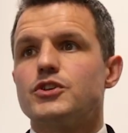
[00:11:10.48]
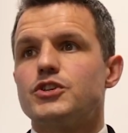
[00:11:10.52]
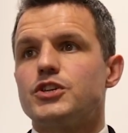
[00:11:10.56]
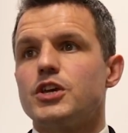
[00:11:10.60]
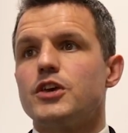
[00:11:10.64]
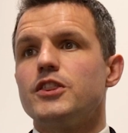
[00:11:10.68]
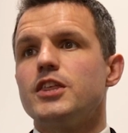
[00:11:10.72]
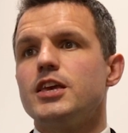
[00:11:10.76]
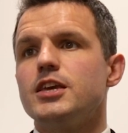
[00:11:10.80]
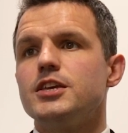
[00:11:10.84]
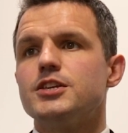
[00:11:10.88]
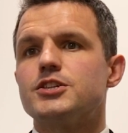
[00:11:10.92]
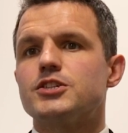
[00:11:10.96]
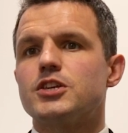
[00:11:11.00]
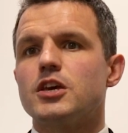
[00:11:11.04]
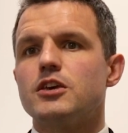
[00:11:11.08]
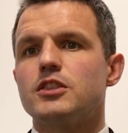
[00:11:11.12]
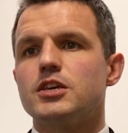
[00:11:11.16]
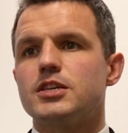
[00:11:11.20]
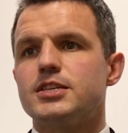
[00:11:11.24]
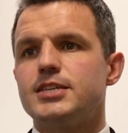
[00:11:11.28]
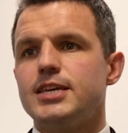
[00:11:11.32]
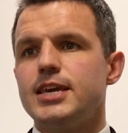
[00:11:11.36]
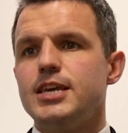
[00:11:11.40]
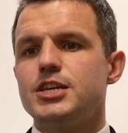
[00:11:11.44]
So
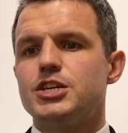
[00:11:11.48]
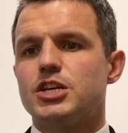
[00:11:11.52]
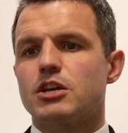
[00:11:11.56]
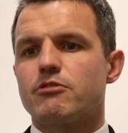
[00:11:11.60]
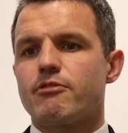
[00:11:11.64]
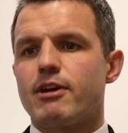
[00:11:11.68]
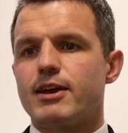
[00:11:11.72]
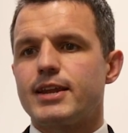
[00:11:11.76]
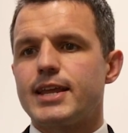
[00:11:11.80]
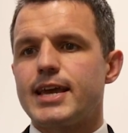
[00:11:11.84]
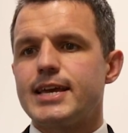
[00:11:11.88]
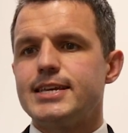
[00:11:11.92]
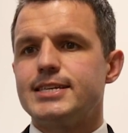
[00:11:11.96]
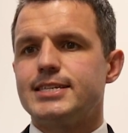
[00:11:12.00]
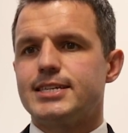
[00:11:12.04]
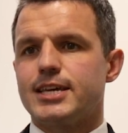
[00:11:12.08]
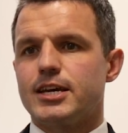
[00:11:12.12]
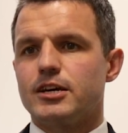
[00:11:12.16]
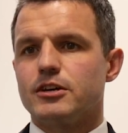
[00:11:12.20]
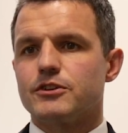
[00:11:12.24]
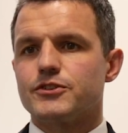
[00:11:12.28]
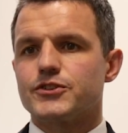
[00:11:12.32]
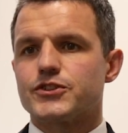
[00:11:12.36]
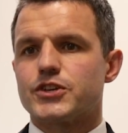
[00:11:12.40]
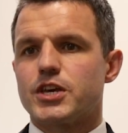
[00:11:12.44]
the teaching around
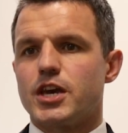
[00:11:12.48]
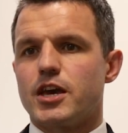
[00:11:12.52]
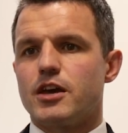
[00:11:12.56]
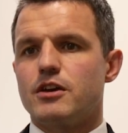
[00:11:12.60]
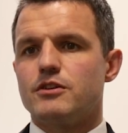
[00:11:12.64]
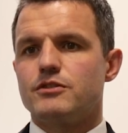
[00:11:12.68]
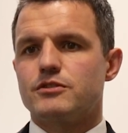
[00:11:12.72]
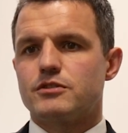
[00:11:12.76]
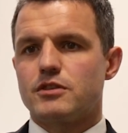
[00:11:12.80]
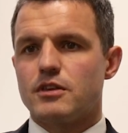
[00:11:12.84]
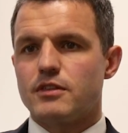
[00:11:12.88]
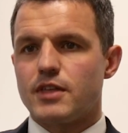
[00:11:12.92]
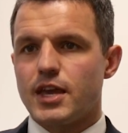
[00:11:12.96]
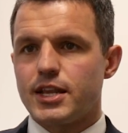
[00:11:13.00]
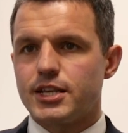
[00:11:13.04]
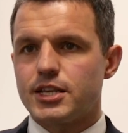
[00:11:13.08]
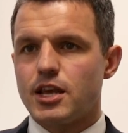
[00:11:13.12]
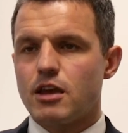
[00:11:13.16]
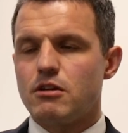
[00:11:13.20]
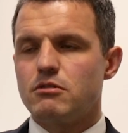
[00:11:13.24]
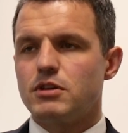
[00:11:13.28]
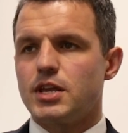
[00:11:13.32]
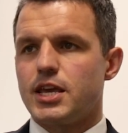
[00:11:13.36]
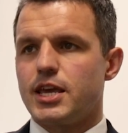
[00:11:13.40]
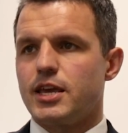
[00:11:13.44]
ACLs goes that they
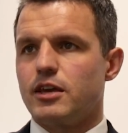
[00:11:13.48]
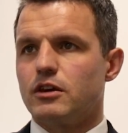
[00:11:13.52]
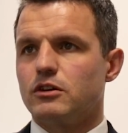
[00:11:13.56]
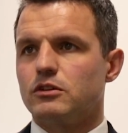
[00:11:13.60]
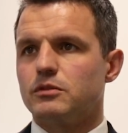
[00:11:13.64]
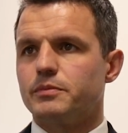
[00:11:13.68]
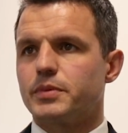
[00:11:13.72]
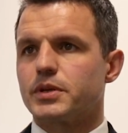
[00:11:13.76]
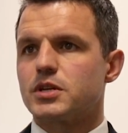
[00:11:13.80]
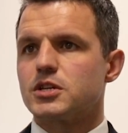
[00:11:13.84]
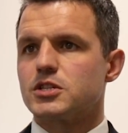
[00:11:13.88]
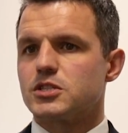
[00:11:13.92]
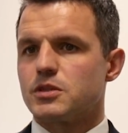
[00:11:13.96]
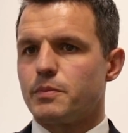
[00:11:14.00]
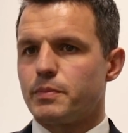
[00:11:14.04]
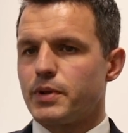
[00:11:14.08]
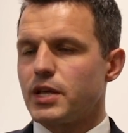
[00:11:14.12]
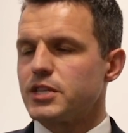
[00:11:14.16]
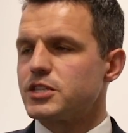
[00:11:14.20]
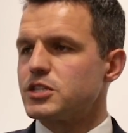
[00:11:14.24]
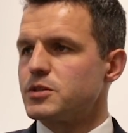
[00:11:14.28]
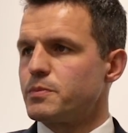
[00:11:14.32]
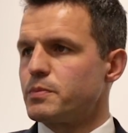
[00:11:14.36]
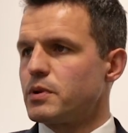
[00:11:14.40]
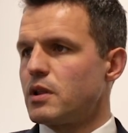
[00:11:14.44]
don't heal because the
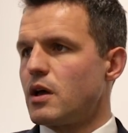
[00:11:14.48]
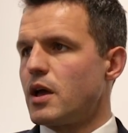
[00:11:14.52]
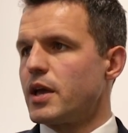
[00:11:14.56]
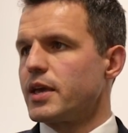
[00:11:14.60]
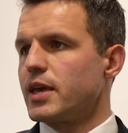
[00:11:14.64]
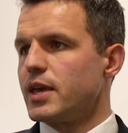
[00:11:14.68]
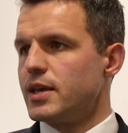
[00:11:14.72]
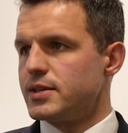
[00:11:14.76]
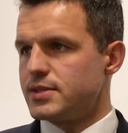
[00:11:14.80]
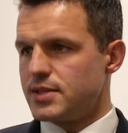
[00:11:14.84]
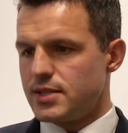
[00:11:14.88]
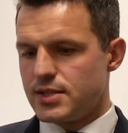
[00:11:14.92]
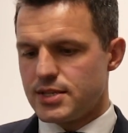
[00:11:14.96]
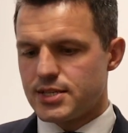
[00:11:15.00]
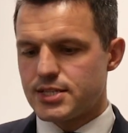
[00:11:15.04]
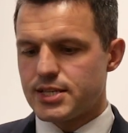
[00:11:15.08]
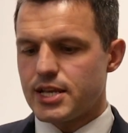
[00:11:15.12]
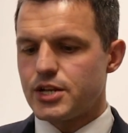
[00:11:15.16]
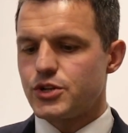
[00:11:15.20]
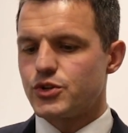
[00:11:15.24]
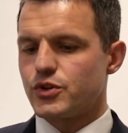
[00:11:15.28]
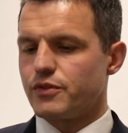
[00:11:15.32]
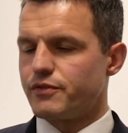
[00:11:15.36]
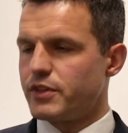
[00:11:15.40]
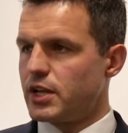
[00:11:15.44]
blood supply is in the
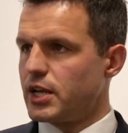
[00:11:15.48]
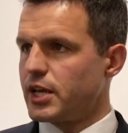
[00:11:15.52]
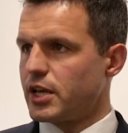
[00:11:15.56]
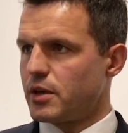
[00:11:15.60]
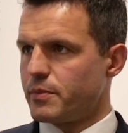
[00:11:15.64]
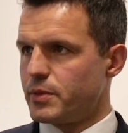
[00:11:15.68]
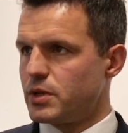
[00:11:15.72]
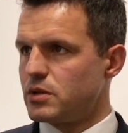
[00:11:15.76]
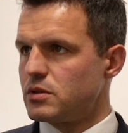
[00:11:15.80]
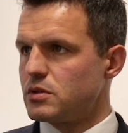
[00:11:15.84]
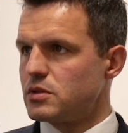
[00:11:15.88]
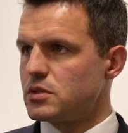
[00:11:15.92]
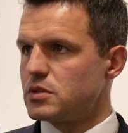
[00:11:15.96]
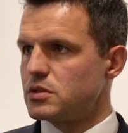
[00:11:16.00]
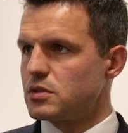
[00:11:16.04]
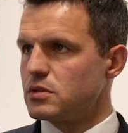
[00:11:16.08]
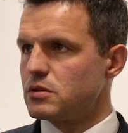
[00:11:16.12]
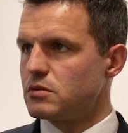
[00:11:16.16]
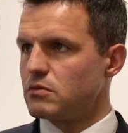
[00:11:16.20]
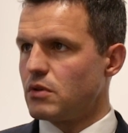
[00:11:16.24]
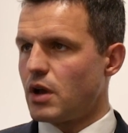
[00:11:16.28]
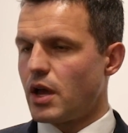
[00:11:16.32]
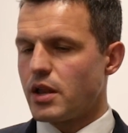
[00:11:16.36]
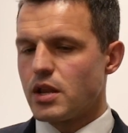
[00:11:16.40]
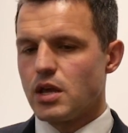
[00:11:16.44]
center of the
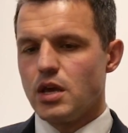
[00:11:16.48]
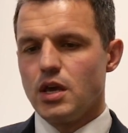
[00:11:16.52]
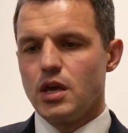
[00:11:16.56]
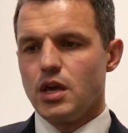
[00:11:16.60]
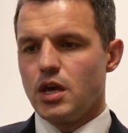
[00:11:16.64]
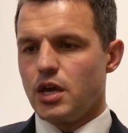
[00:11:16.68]
ligament, right?